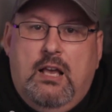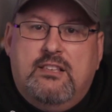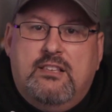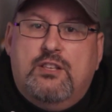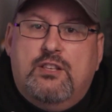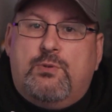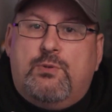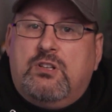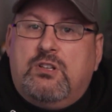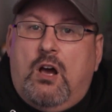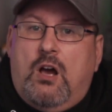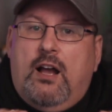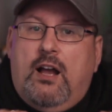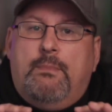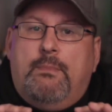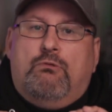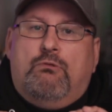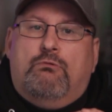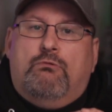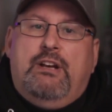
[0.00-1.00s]
Since we're
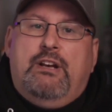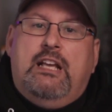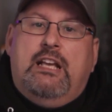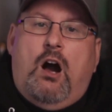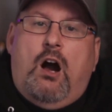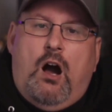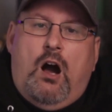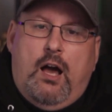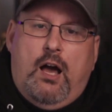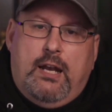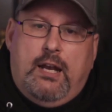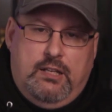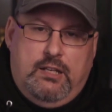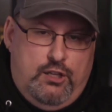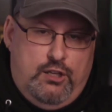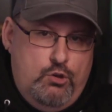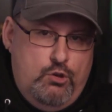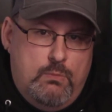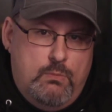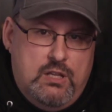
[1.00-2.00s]
talking about recon
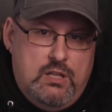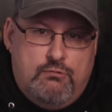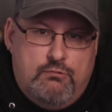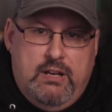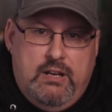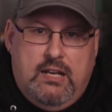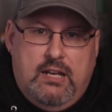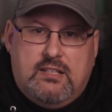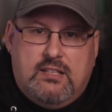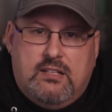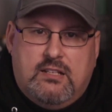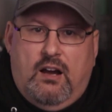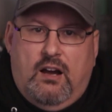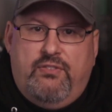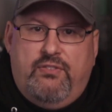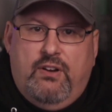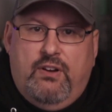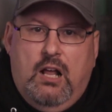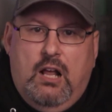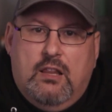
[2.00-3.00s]
and humans reading
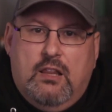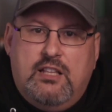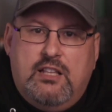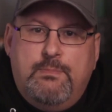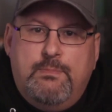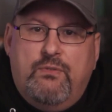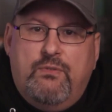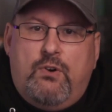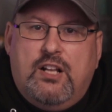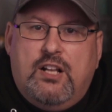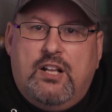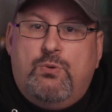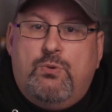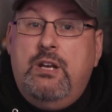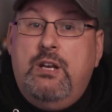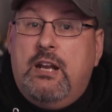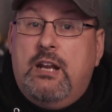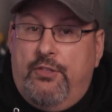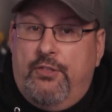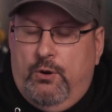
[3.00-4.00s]
stuff, let's on to
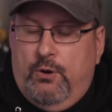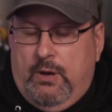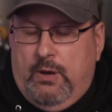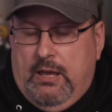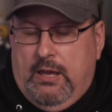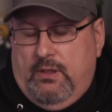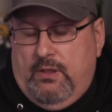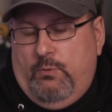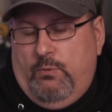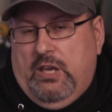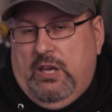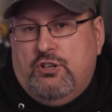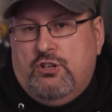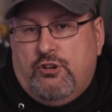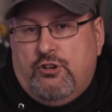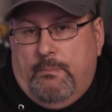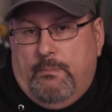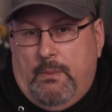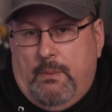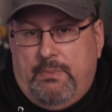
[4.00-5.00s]
another way that we can
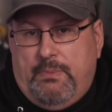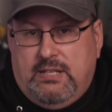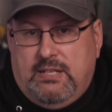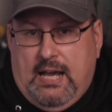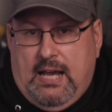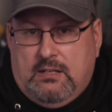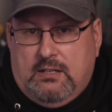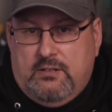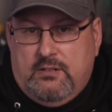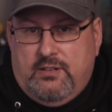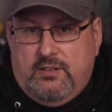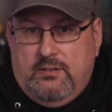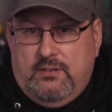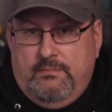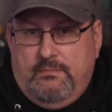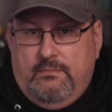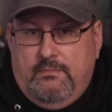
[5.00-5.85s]
trip up attackers.